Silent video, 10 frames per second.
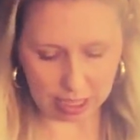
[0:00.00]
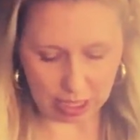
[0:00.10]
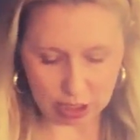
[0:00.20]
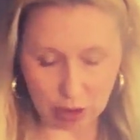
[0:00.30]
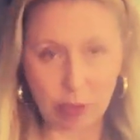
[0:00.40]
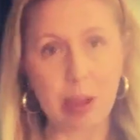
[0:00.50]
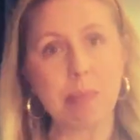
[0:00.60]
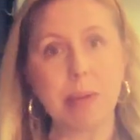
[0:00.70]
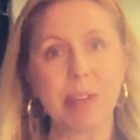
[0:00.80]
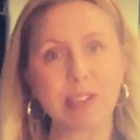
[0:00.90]
I know that
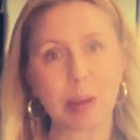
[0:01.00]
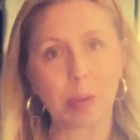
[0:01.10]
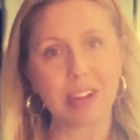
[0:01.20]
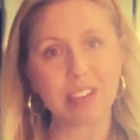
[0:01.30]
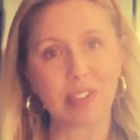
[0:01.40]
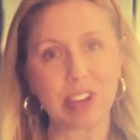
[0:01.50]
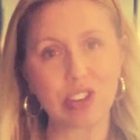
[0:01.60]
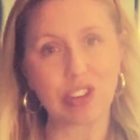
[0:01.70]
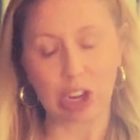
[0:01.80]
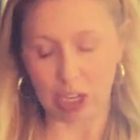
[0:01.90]
maybe if someone is a
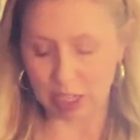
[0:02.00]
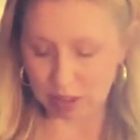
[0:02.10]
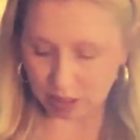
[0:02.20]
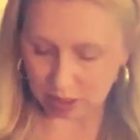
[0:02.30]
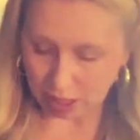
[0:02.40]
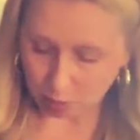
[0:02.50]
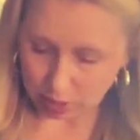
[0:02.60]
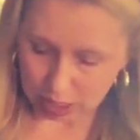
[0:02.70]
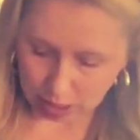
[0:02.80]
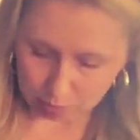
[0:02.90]
vegetarian, that
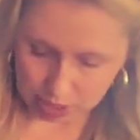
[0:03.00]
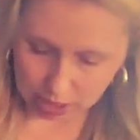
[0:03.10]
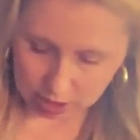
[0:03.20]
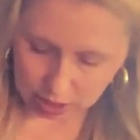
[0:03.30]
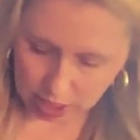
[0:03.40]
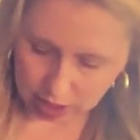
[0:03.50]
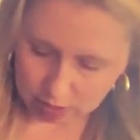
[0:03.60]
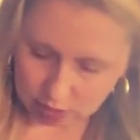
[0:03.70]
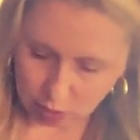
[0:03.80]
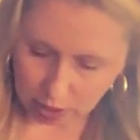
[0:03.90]
would not be the
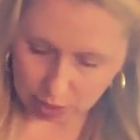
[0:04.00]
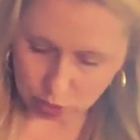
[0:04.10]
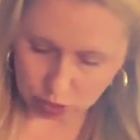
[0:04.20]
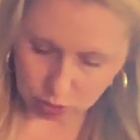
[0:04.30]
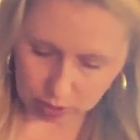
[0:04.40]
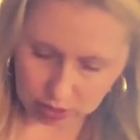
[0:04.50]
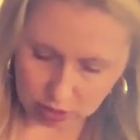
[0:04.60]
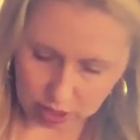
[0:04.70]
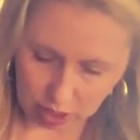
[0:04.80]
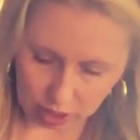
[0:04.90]
case. So I'm just going
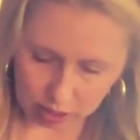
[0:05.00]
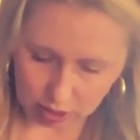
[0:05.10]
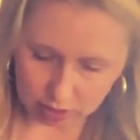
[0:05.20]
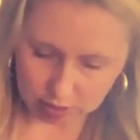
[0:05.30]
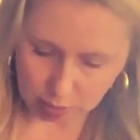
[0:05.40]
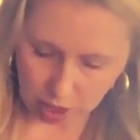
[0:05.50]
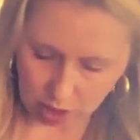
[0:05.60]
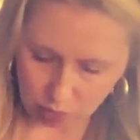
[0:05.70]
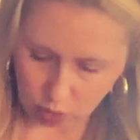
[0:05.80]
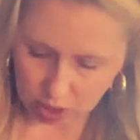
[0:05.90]
to kind of glug some
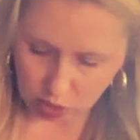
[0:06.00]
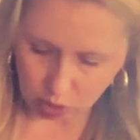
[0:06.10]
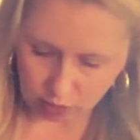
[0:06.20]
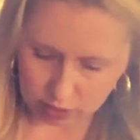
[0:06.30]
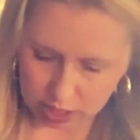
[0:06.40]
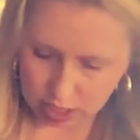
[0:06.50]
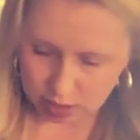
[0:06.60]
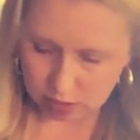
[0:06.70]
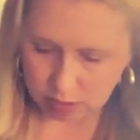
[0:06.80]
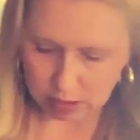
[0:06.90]
olive oil over
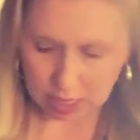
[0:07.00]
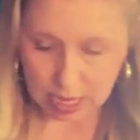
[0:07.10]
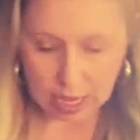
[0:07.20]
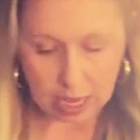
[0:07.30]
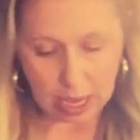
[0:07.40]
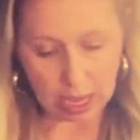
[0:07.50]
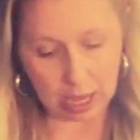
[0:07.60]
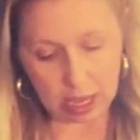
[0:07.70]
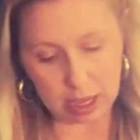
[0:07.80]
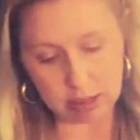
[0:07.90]
these.
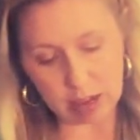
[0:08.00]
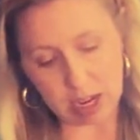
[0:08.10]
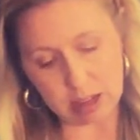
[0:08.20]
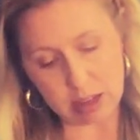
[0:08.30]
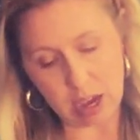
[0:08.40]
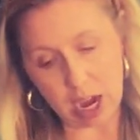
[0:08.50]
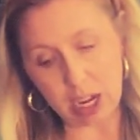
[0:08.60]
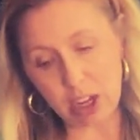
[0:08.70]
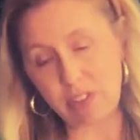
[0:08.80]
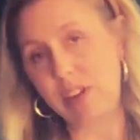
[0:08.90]
And
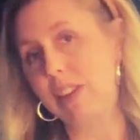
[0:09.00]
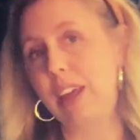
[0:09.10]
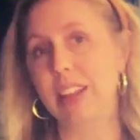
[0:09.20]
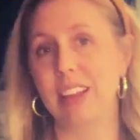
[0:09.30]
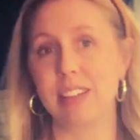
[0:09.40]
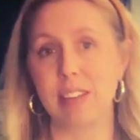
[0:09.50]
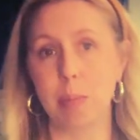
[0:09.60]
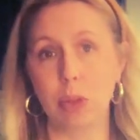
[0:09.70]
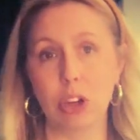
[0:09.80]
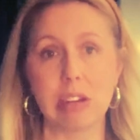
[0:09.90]
I often think that
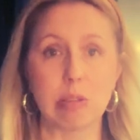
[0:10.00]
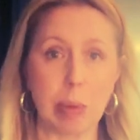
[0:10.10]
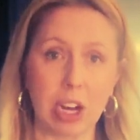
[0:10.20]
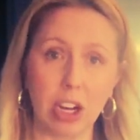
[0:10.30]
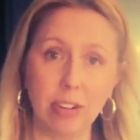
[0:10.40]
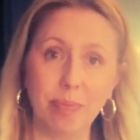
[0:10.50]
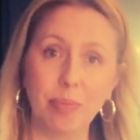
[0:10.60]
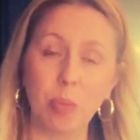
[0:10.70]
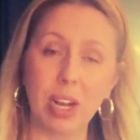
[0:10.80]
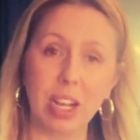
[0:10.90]
simpler is better
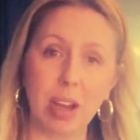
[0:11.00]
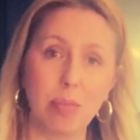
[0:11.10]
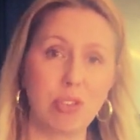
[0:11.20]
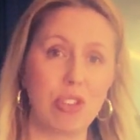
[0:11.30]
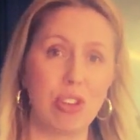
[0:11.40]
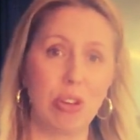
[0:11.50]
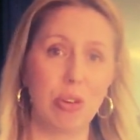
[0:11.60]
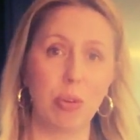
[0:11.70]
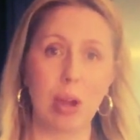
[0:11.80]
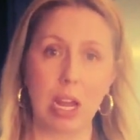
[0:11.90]
when it comes
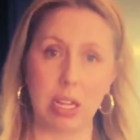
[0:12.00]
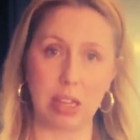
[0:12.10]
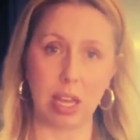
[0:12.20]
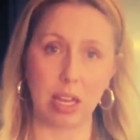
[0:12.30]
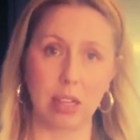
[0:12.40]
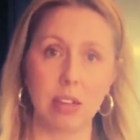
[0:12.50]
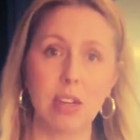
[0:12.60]
to anything.